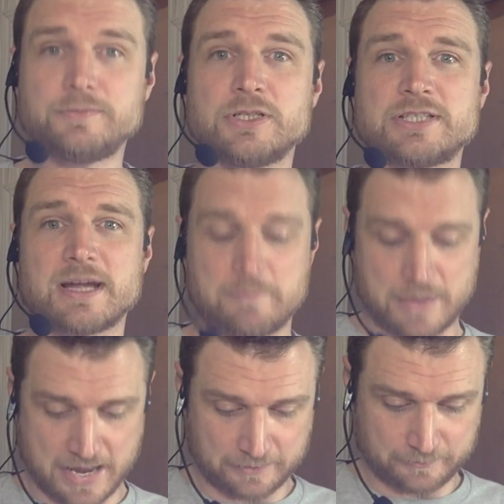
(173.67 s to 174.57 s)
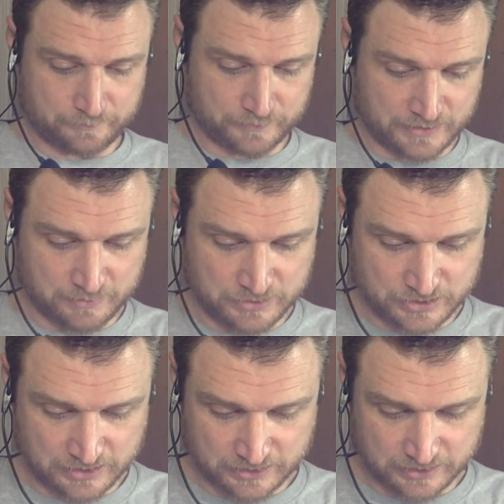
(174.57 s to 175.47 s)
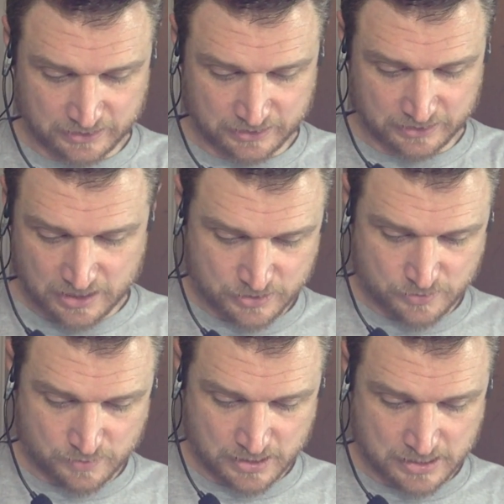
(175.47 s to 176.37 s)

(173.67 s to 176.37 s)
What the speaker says: looks like I'm back. Let me check the audio.